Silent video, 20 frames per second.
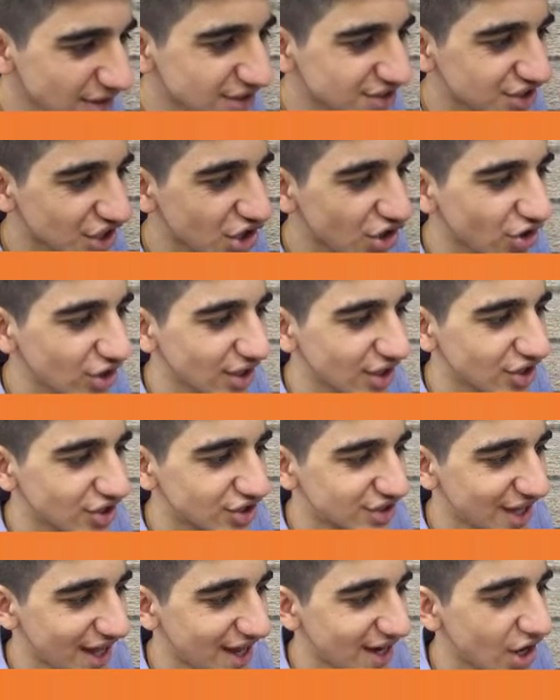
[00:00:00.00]
minutes earlier
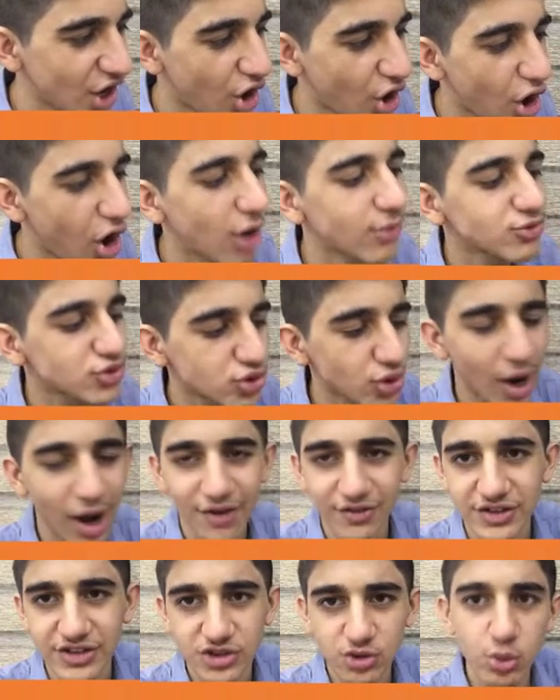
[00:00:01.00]
than home to
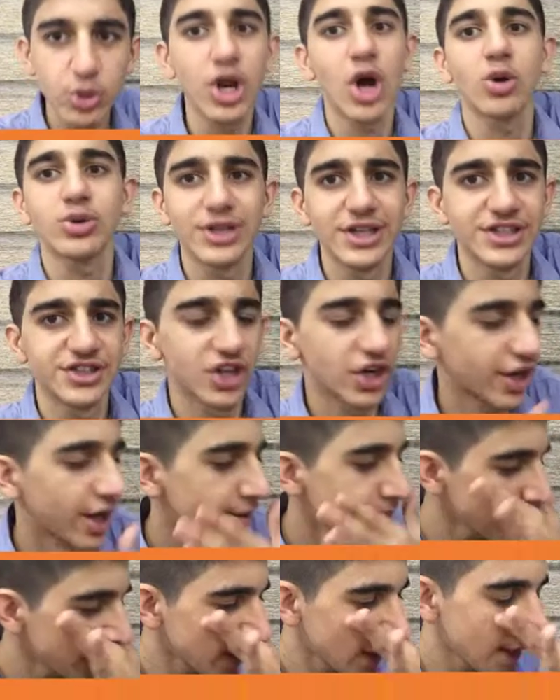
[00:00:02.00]
office. We know this,
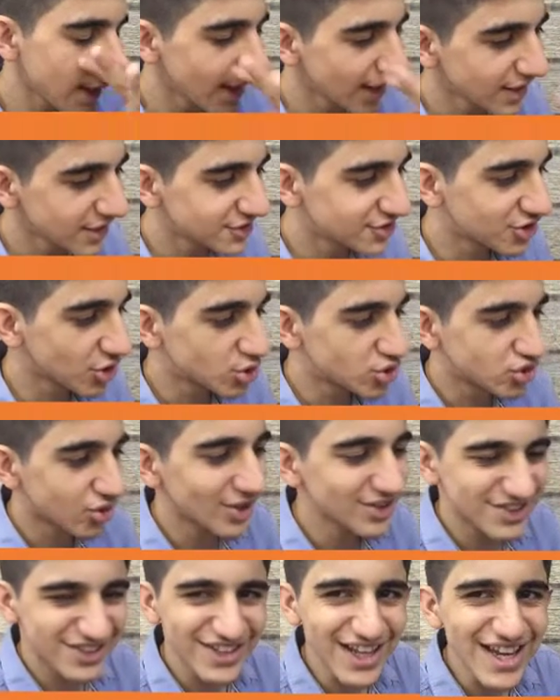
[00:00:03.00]
okay? So
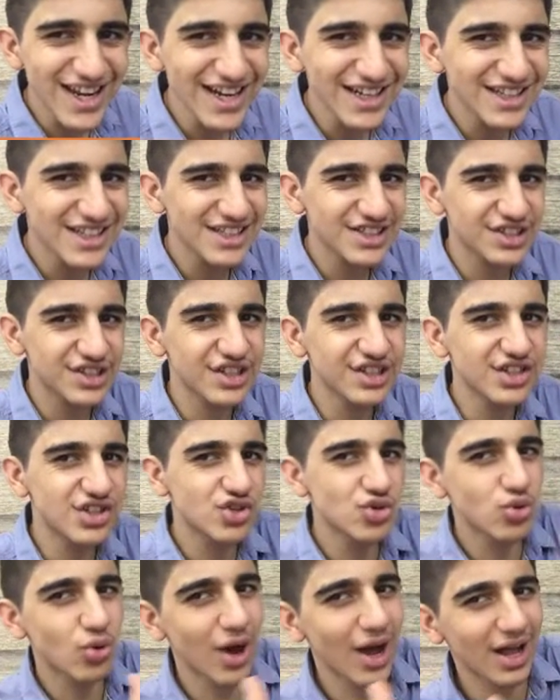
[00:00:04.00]
translating this
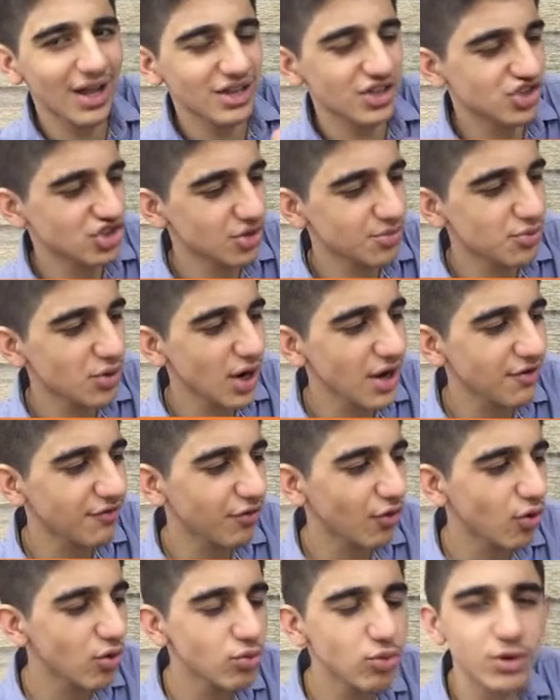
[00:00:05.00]
into algebraic
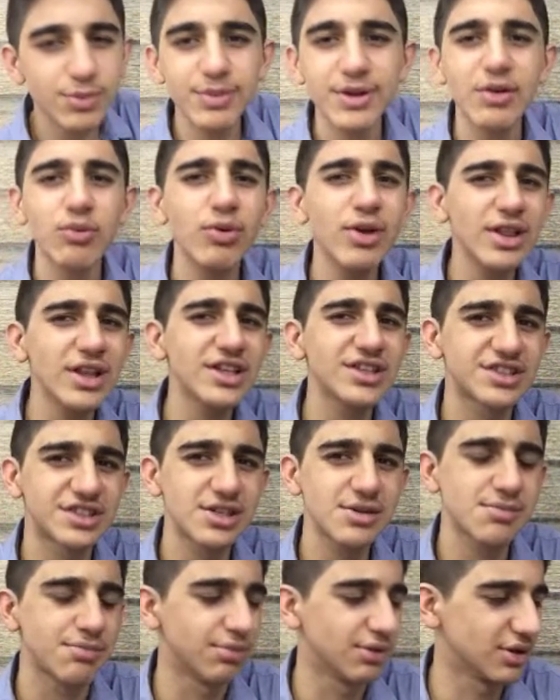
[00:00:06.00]
form would be really
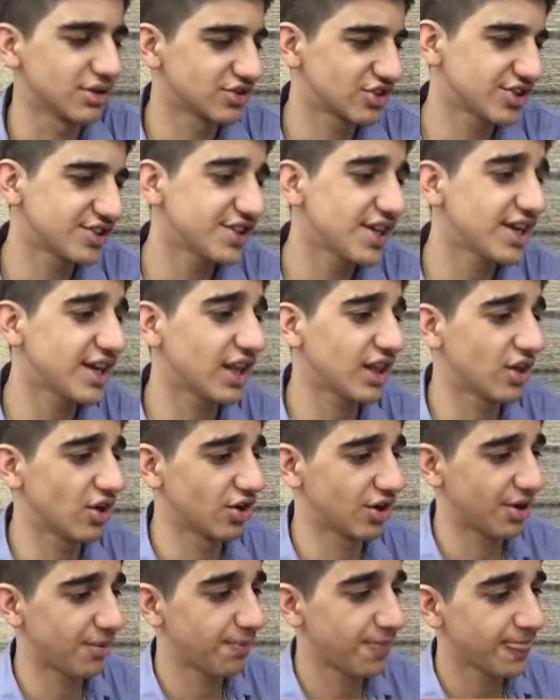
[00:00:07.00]
simple. Just take a
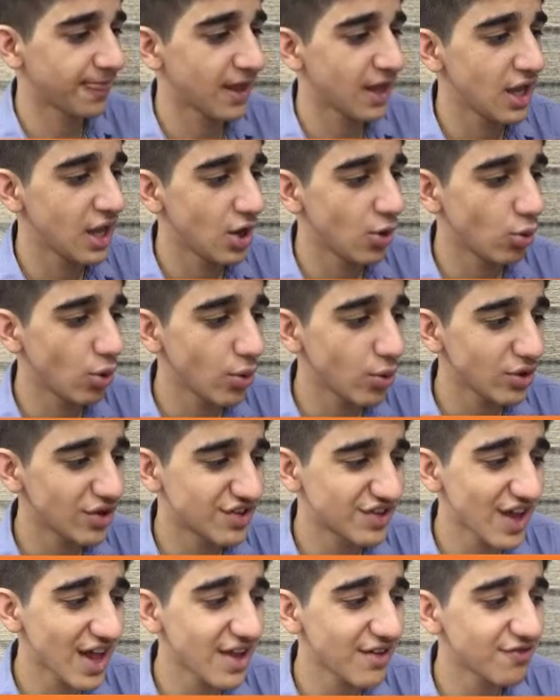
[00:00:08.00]
look. We would
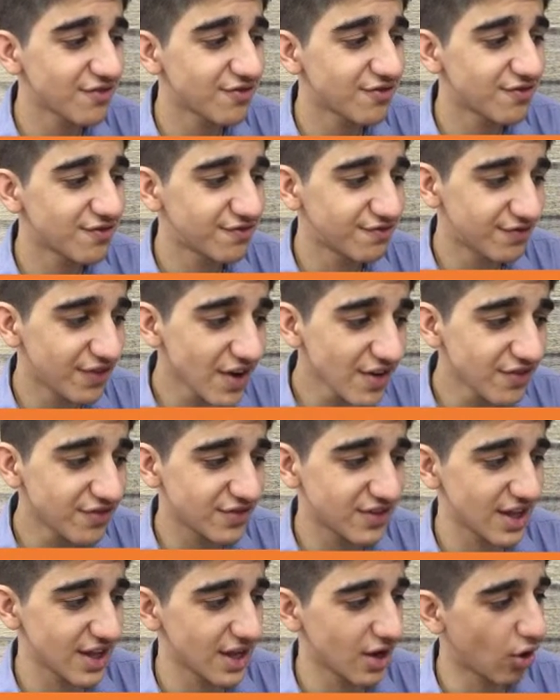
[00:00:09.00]
say
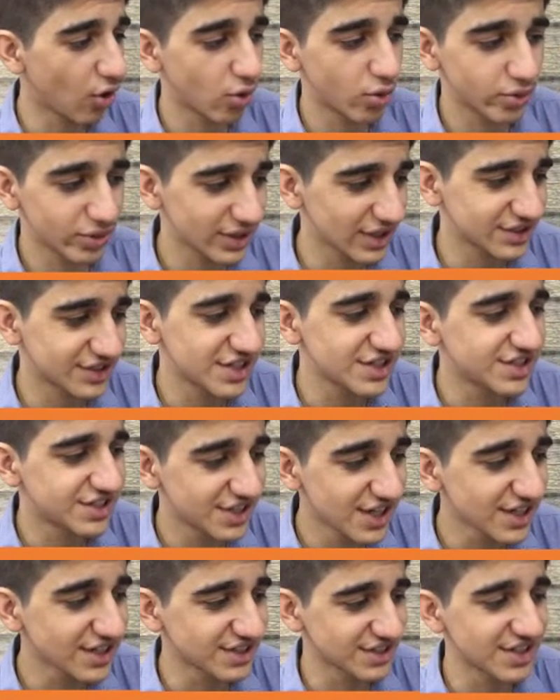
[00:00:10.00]
50, or let's say
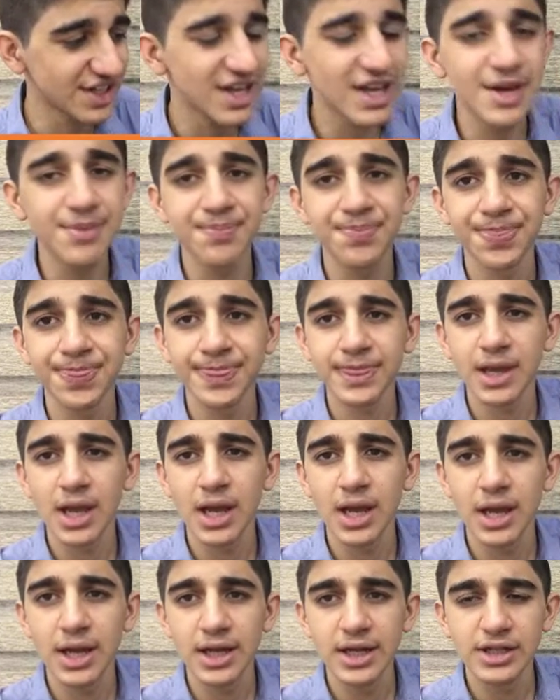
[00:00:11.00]
60
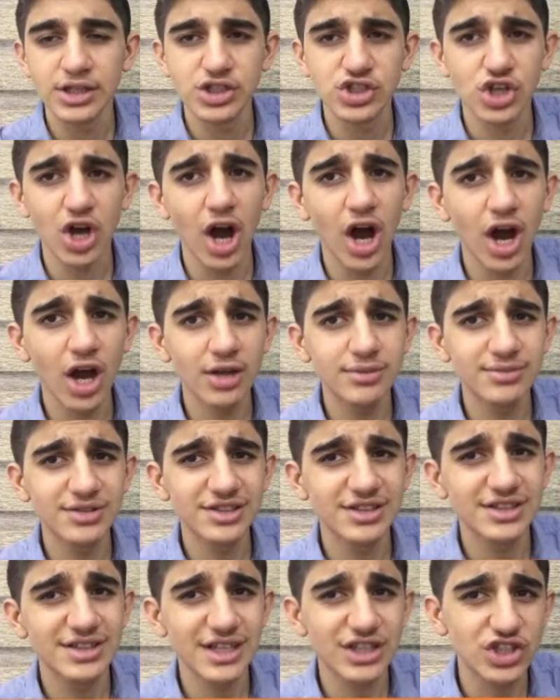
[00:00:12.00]

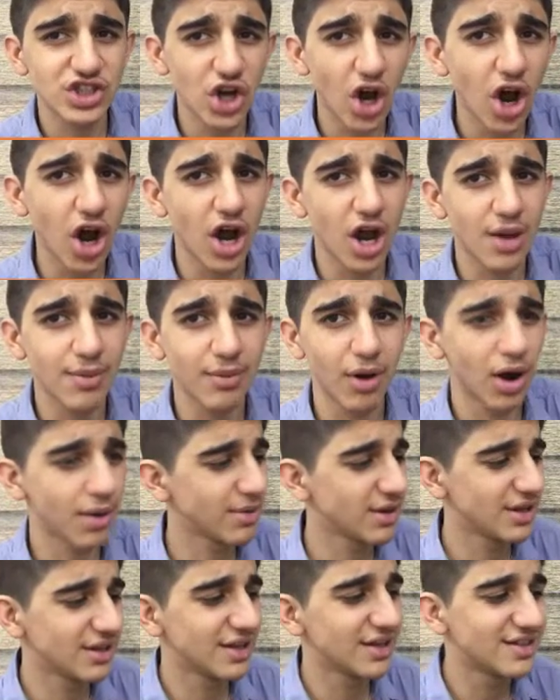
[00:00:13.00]
times the time,
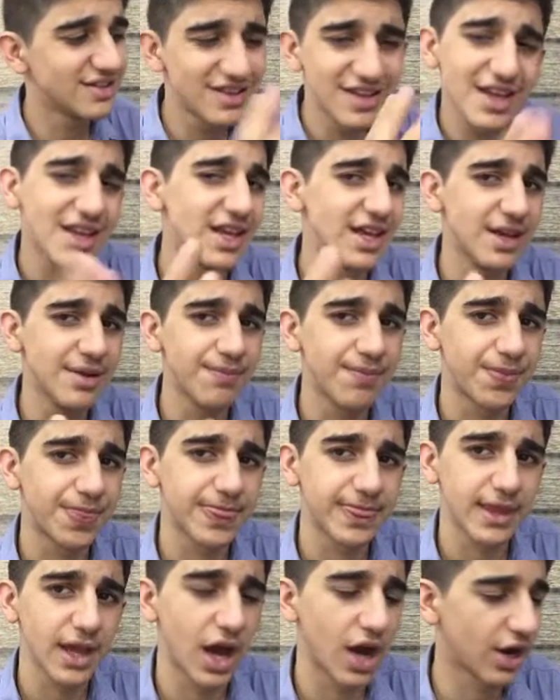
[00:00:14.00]
the t,
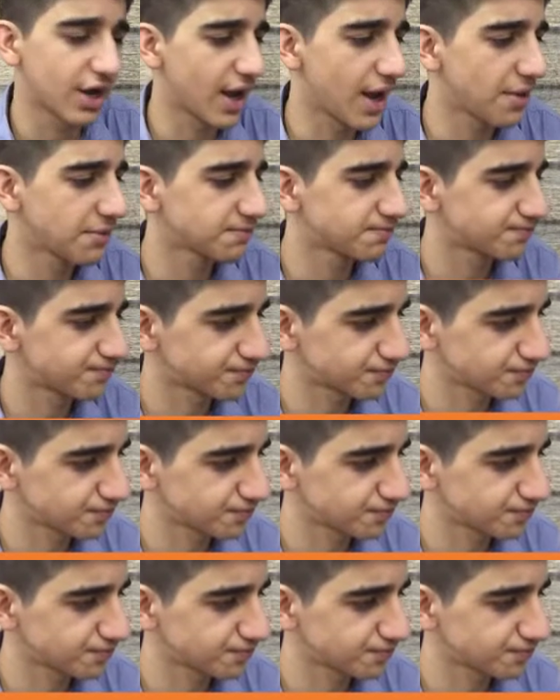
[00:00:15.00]
okay,